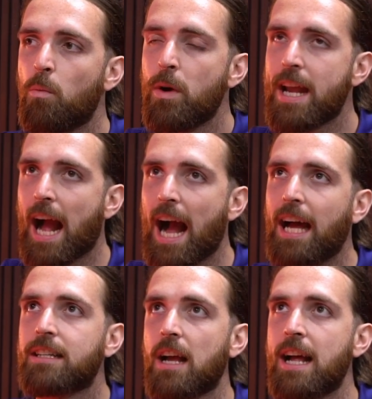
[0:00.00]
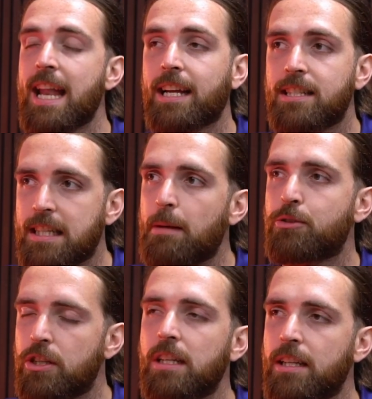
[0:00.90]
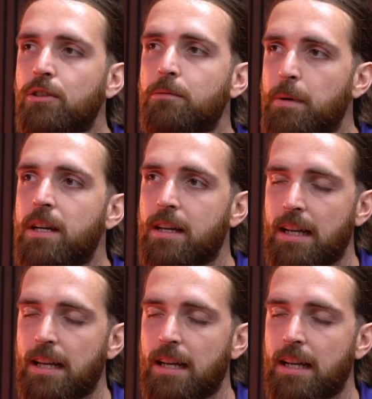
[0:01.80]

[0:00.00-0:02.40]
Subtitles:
We had an exceptionally good burger